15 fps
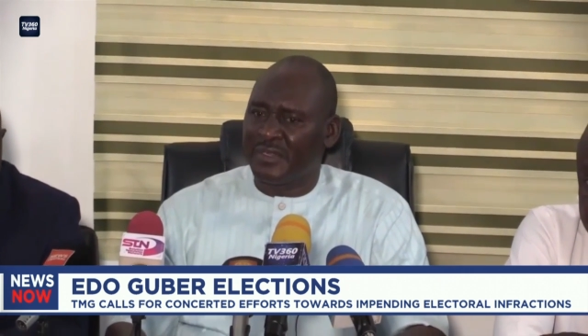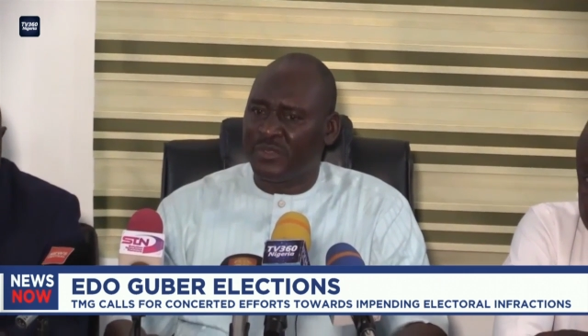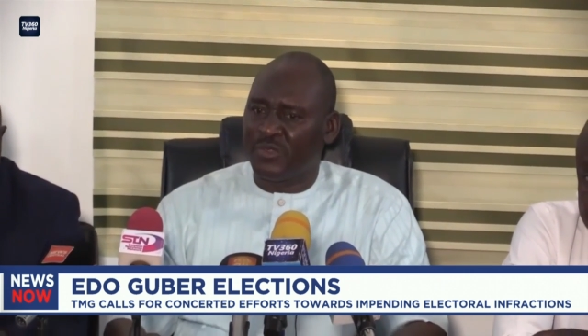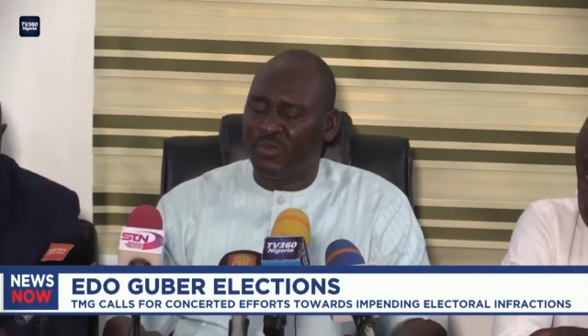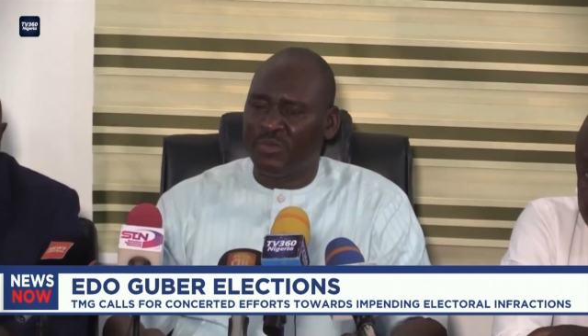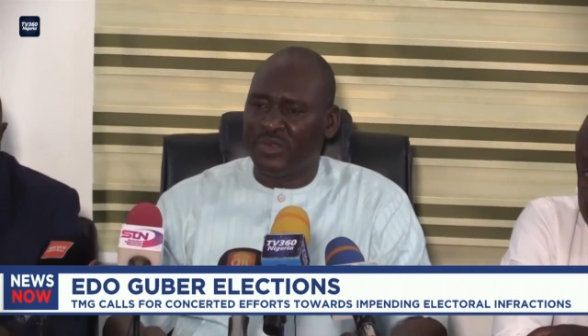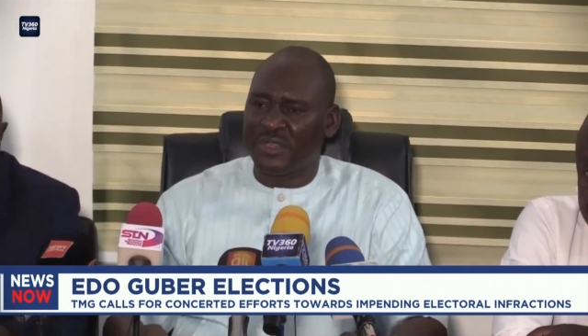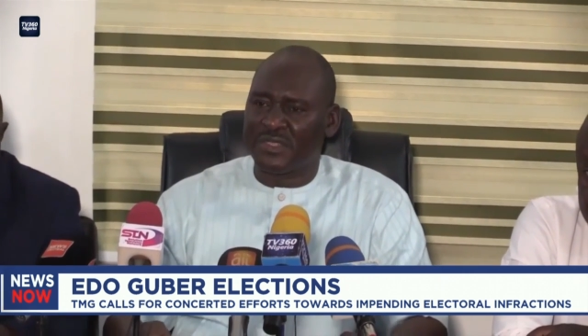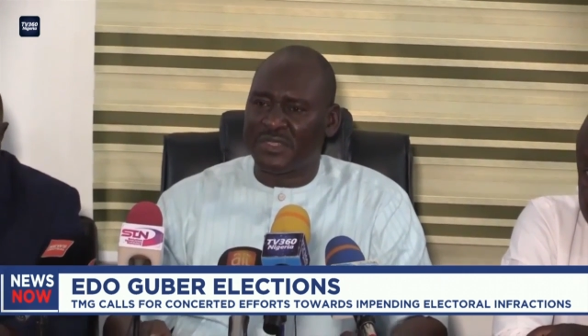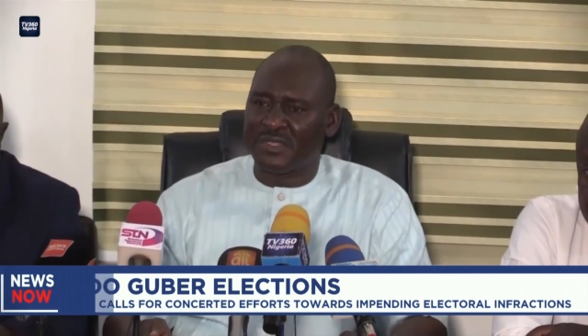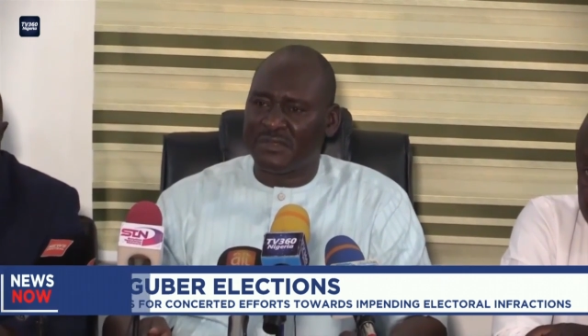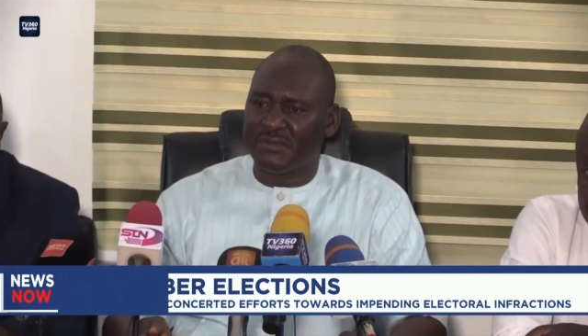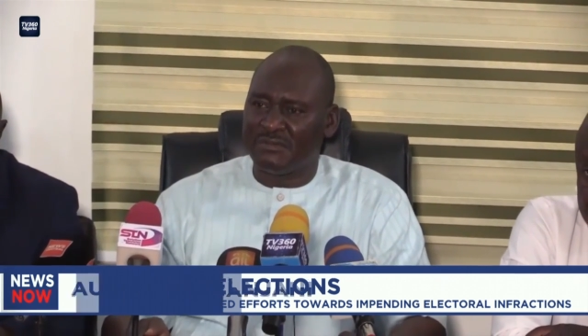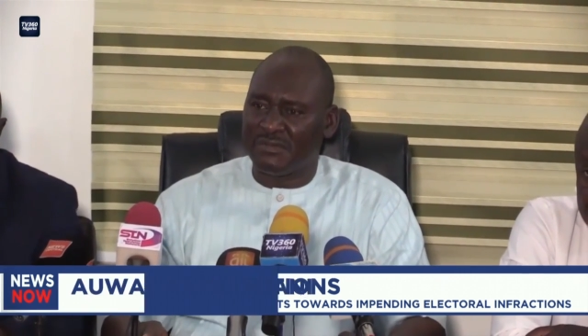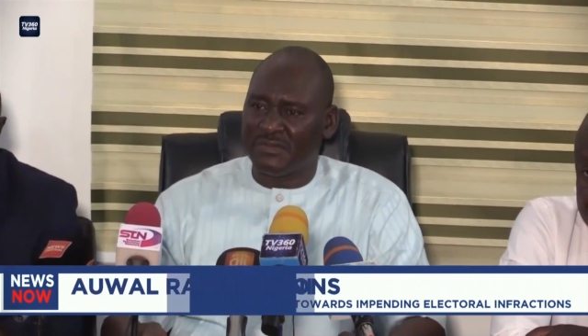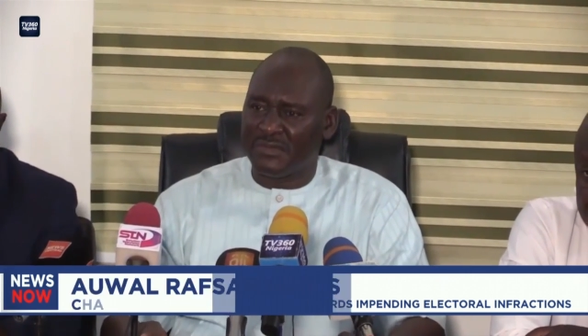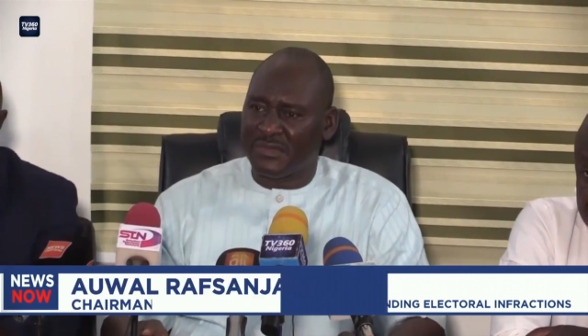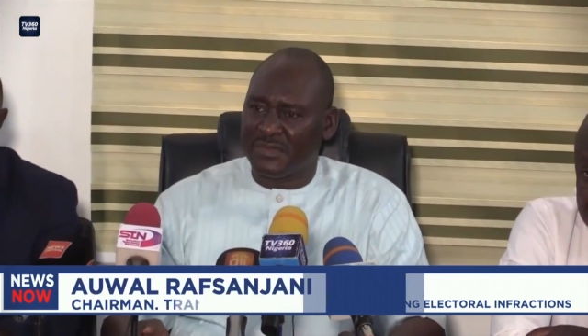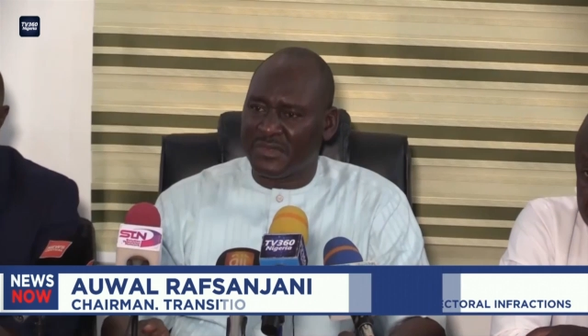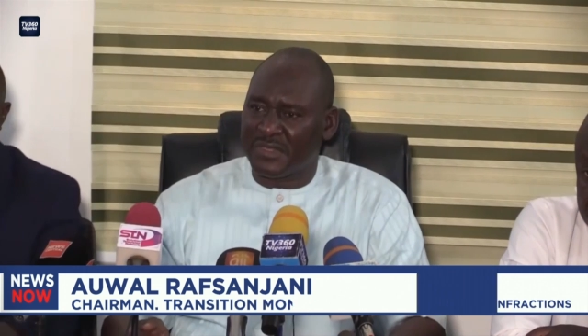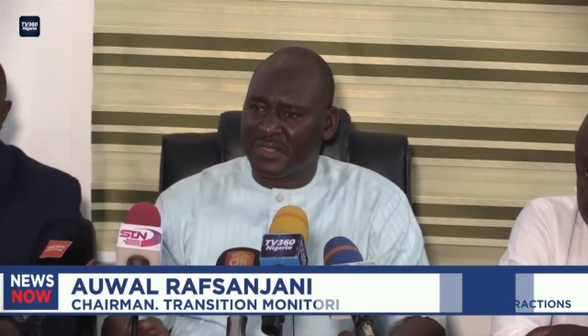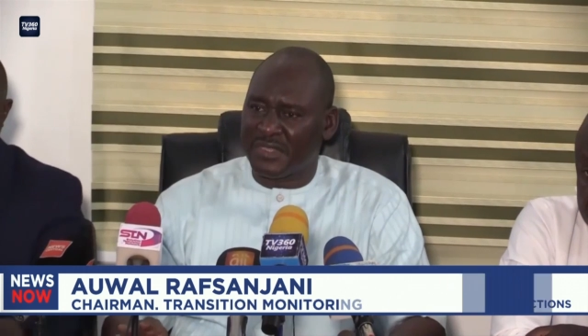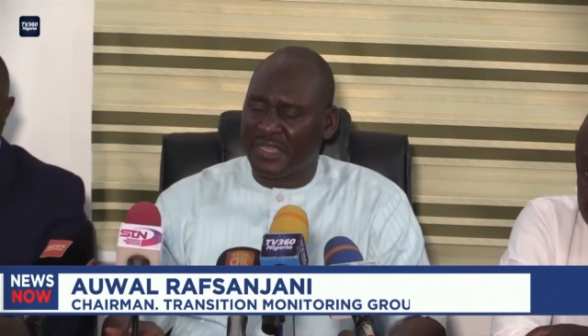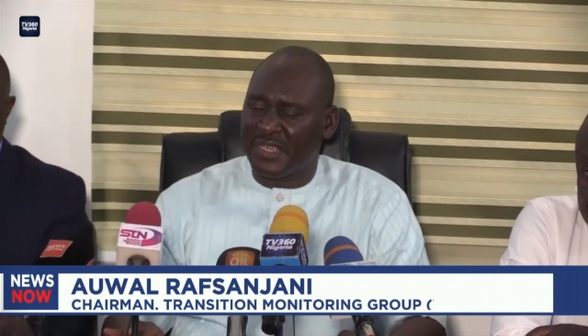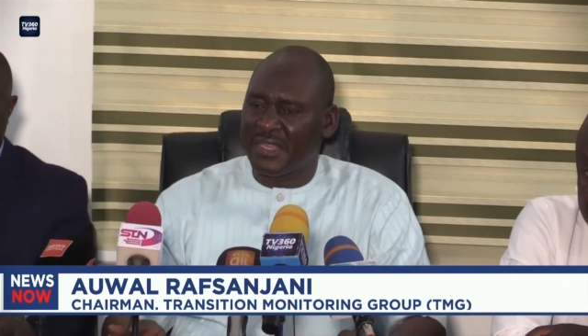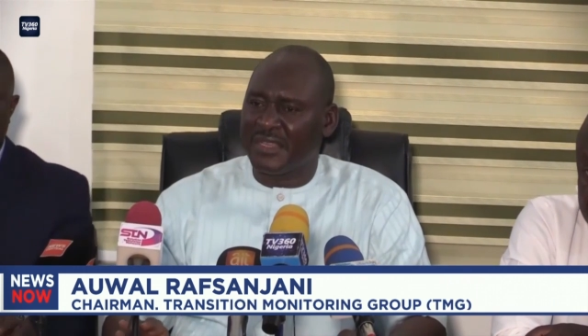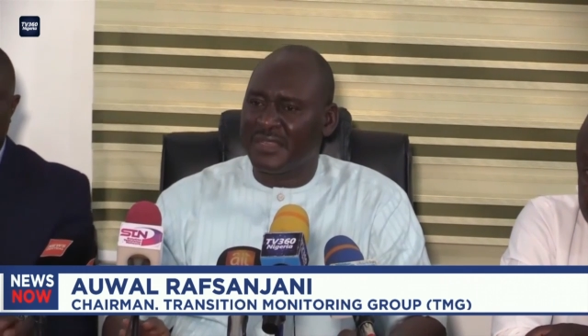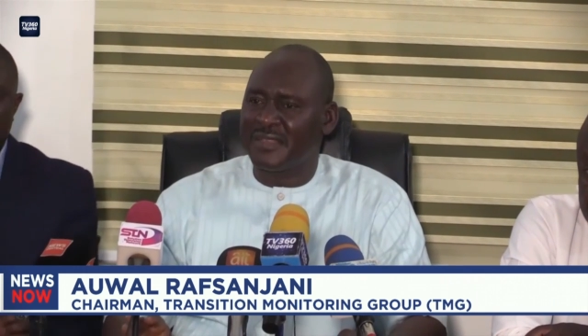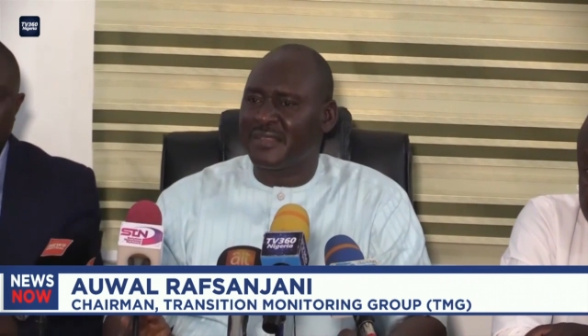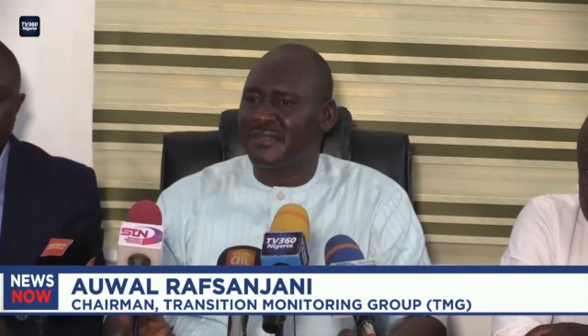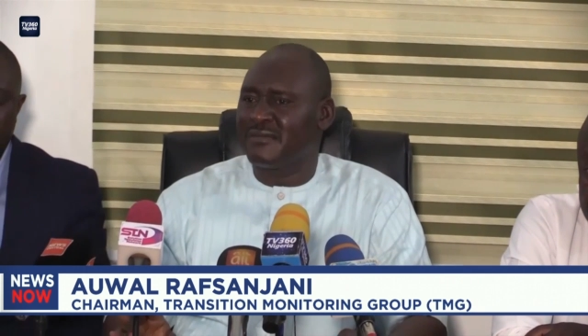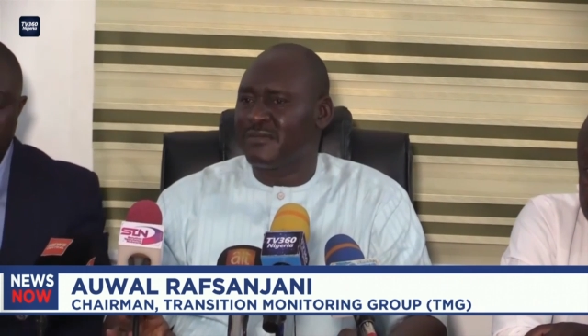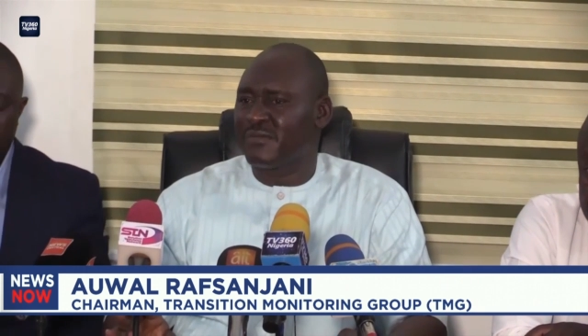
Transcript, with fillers: you must stay